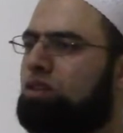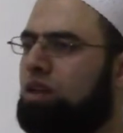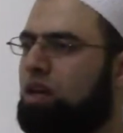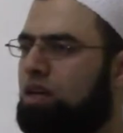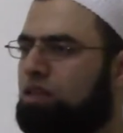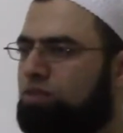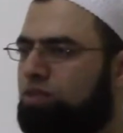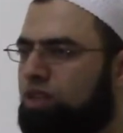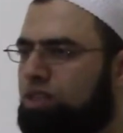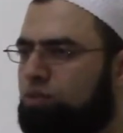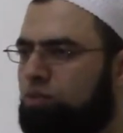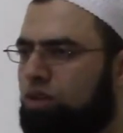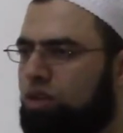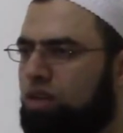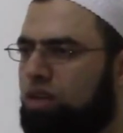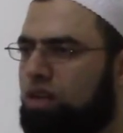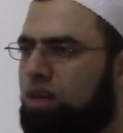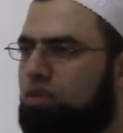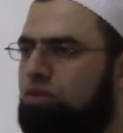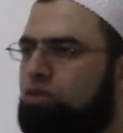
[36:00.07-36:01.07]
has Facebook
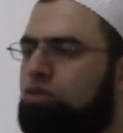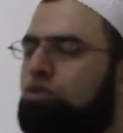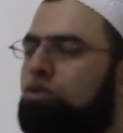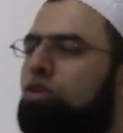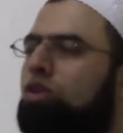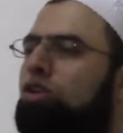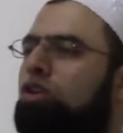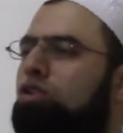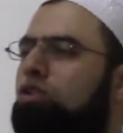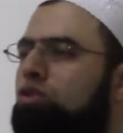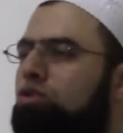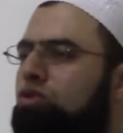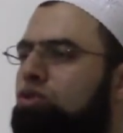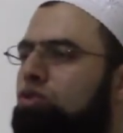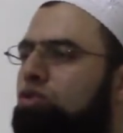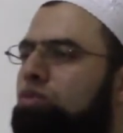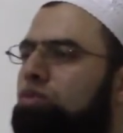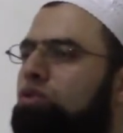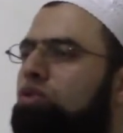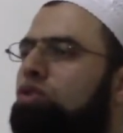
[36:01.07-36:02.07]
account. You go on
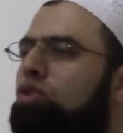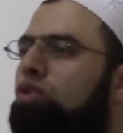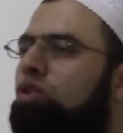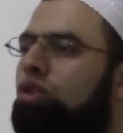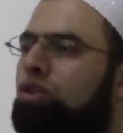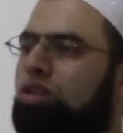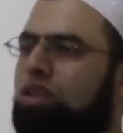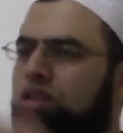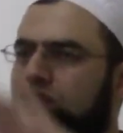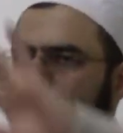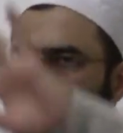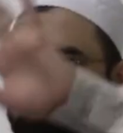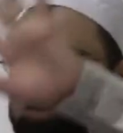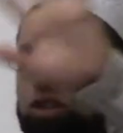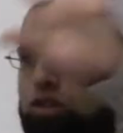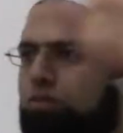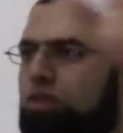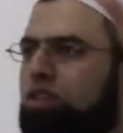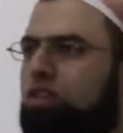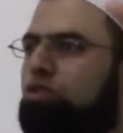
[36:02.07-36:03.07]
YouTube, you go on the
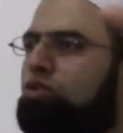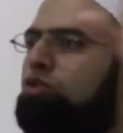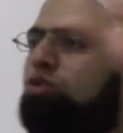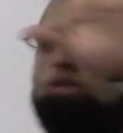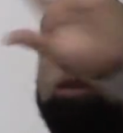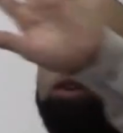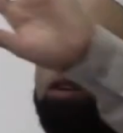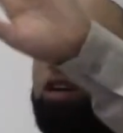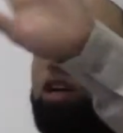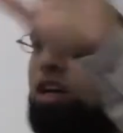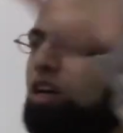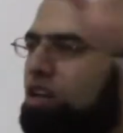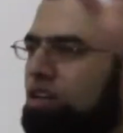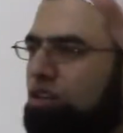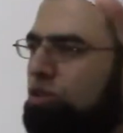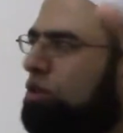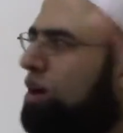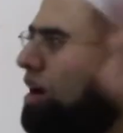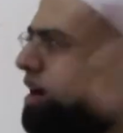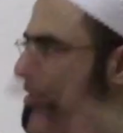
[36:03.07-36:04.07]
social media,
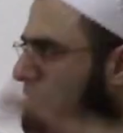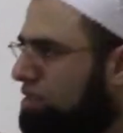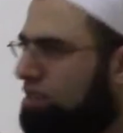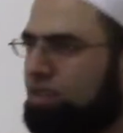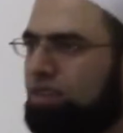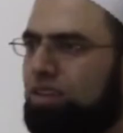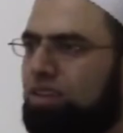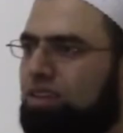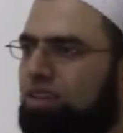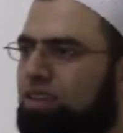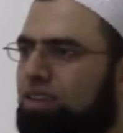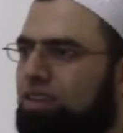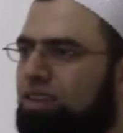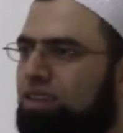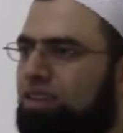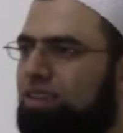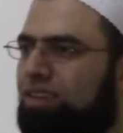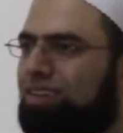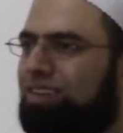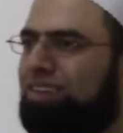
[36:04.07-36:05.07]
you ask
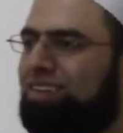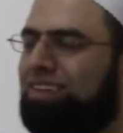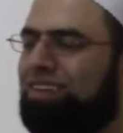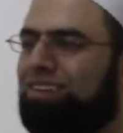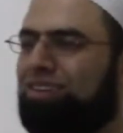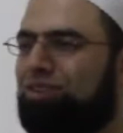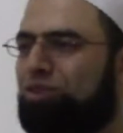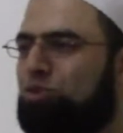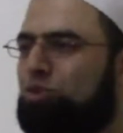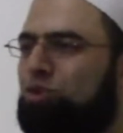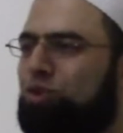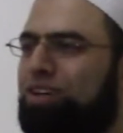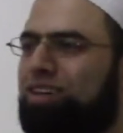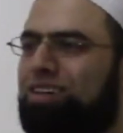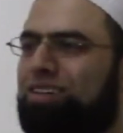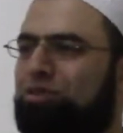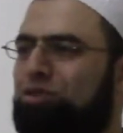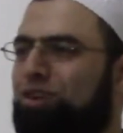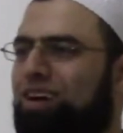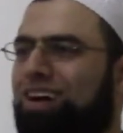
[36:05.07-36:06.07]

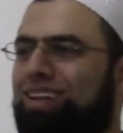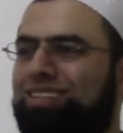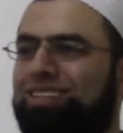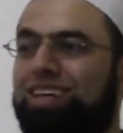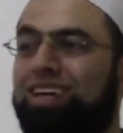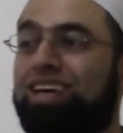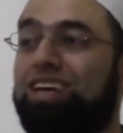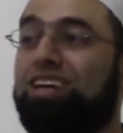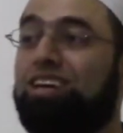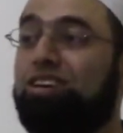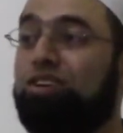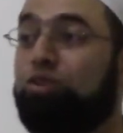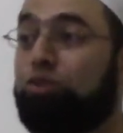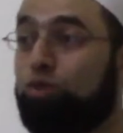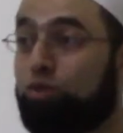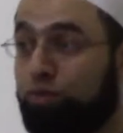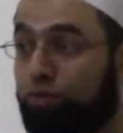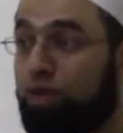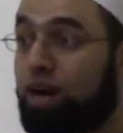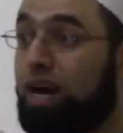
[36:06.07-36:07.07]
Google,
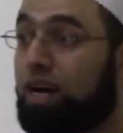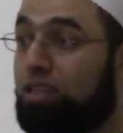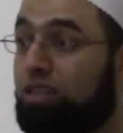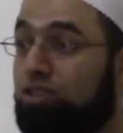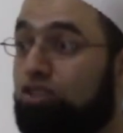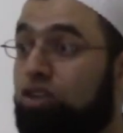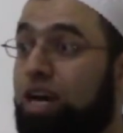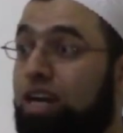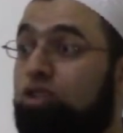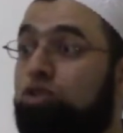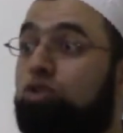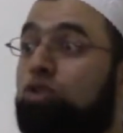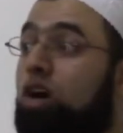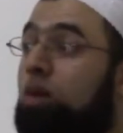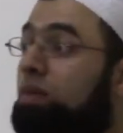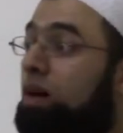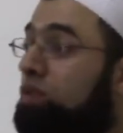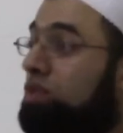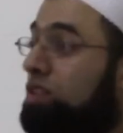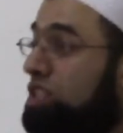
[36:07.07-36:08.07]
try to know
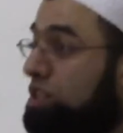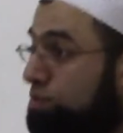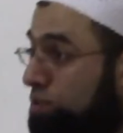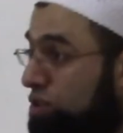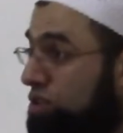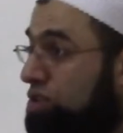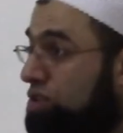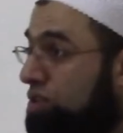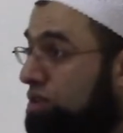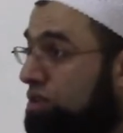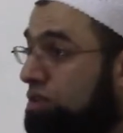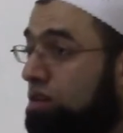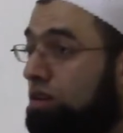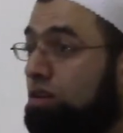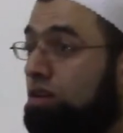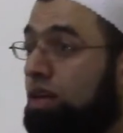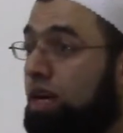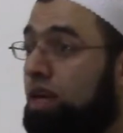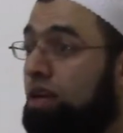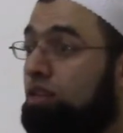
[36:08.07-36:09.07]
about this person,
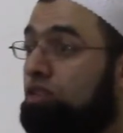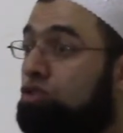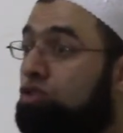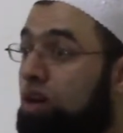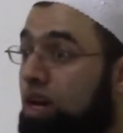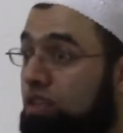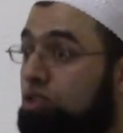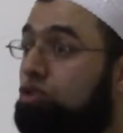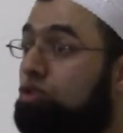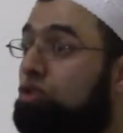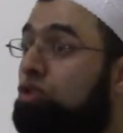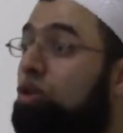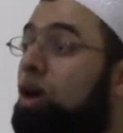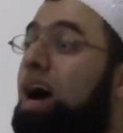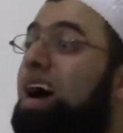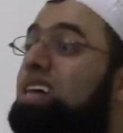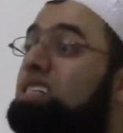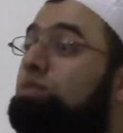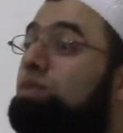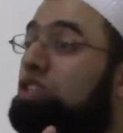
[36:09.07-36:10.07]
okay? Try to know
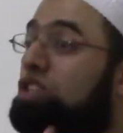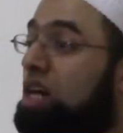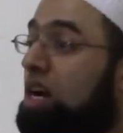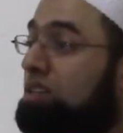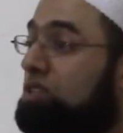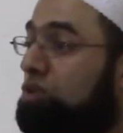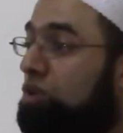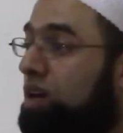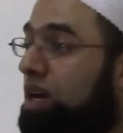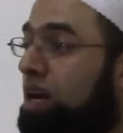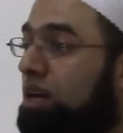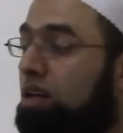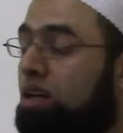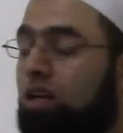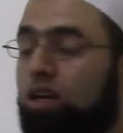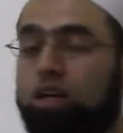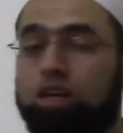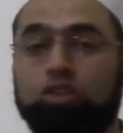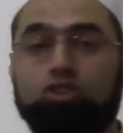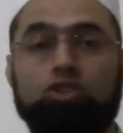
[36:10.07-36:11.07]
as much as you can.
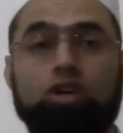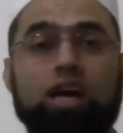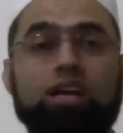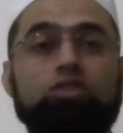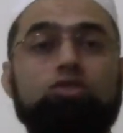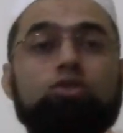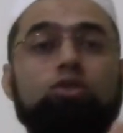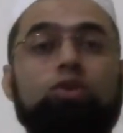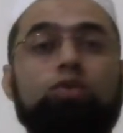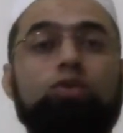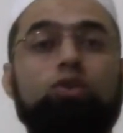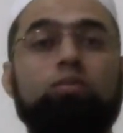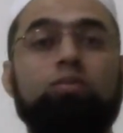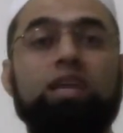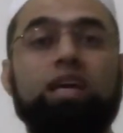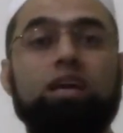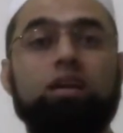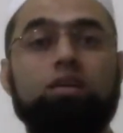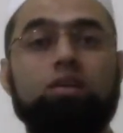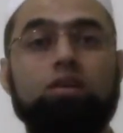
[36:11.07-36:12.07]
Try to know from
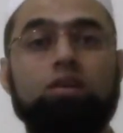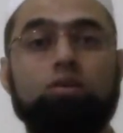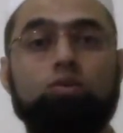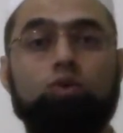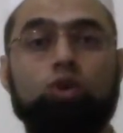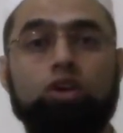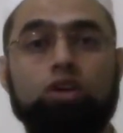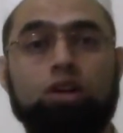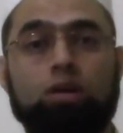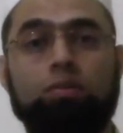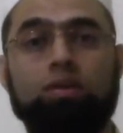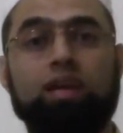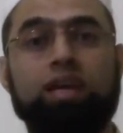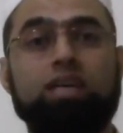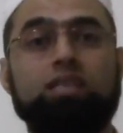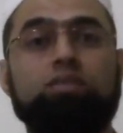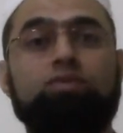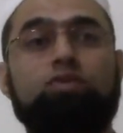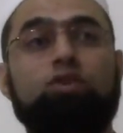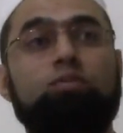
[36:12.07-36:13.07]
their
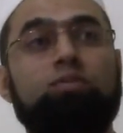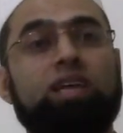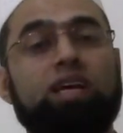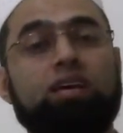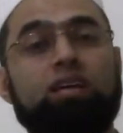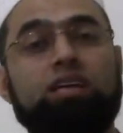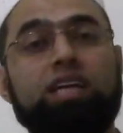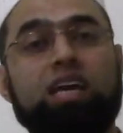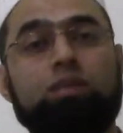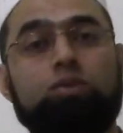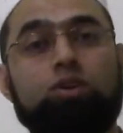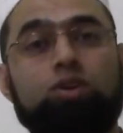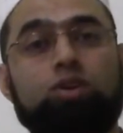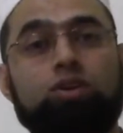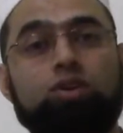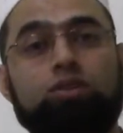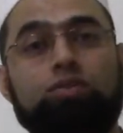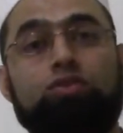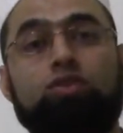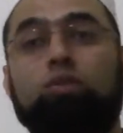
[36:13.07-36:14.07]
workplace, from their
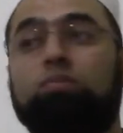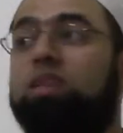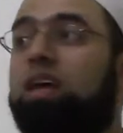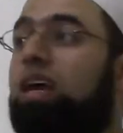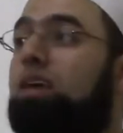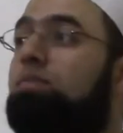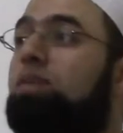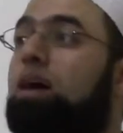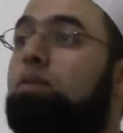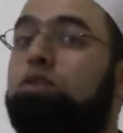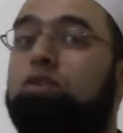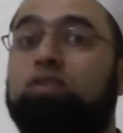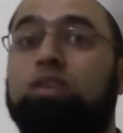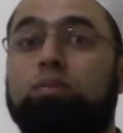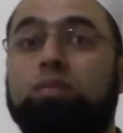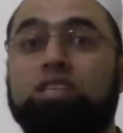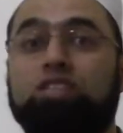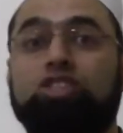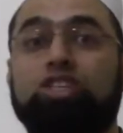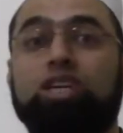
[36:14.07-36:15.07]
neighborhood, from the imam of the
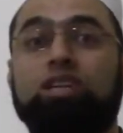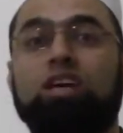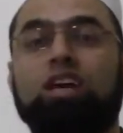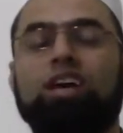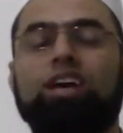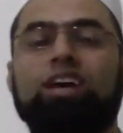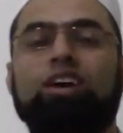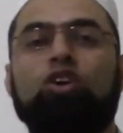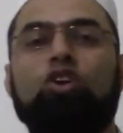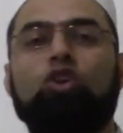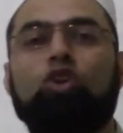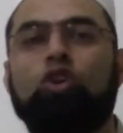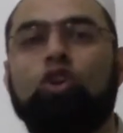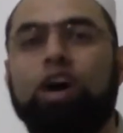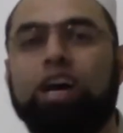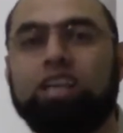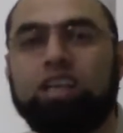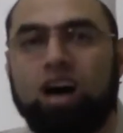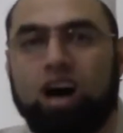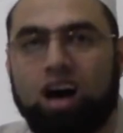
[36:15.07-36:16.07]
masjid. Go
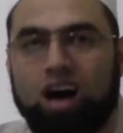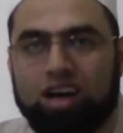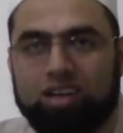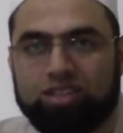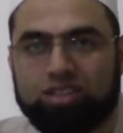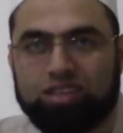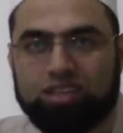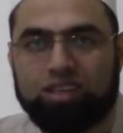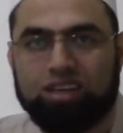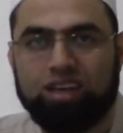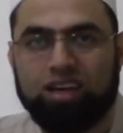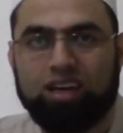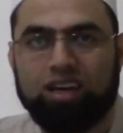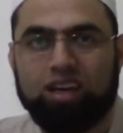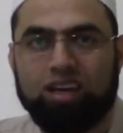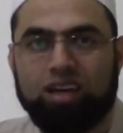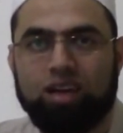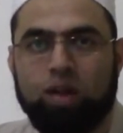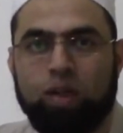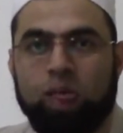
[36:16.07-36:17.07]
and ask.
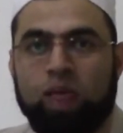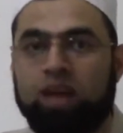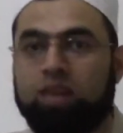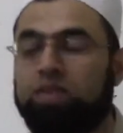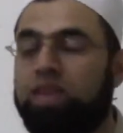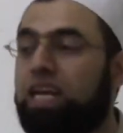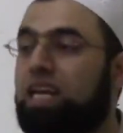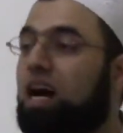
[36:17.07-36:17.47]
Then